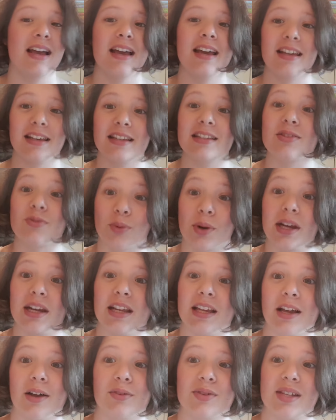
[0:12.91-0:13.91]
it is
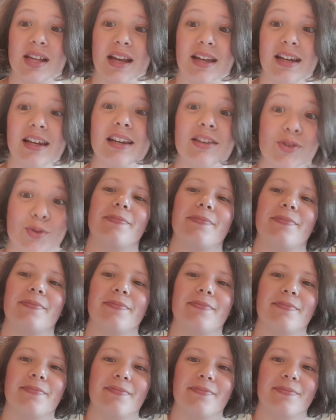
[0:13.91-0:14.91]
raining outside and it's really
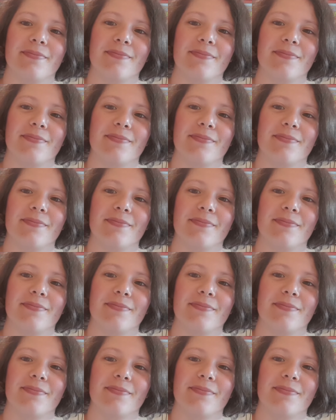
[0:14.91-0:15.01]
bad.